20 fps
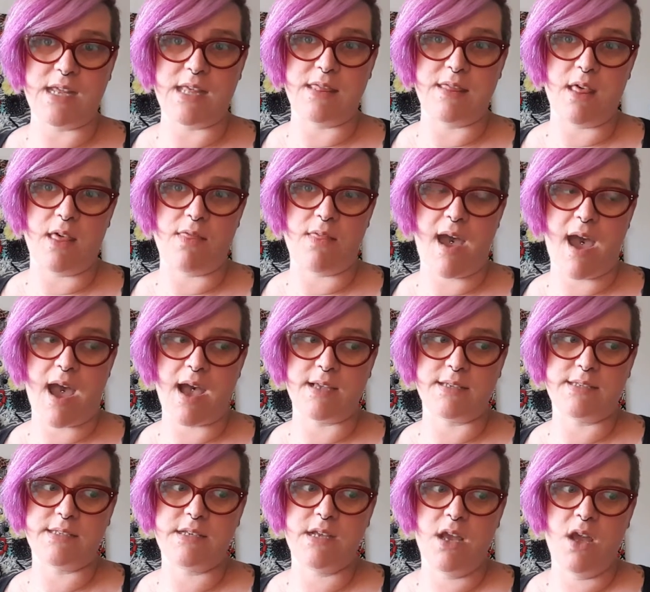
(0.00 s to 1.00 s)
in the
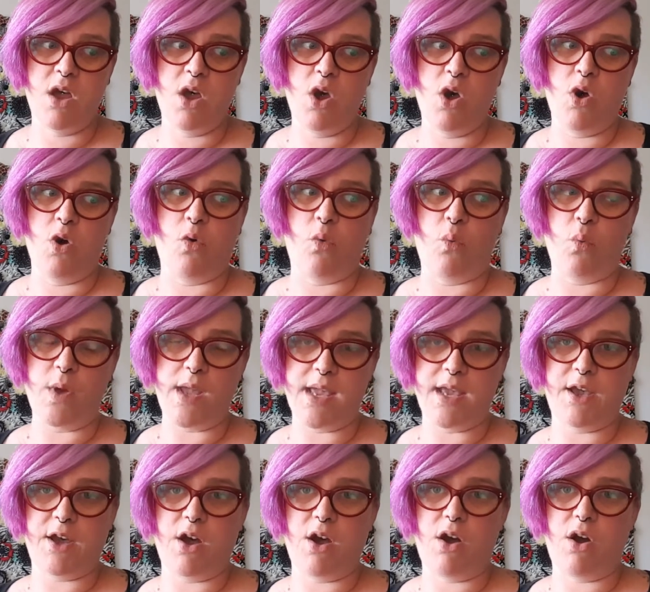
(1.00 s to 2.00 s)
last
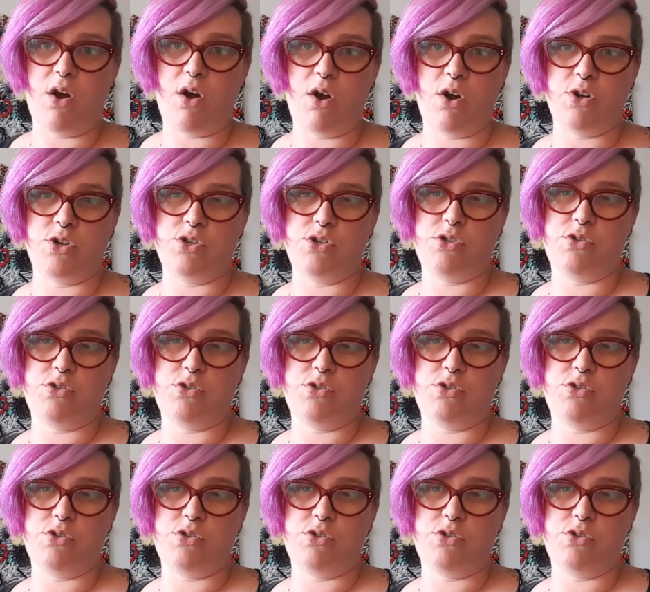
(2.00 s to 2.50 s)
week or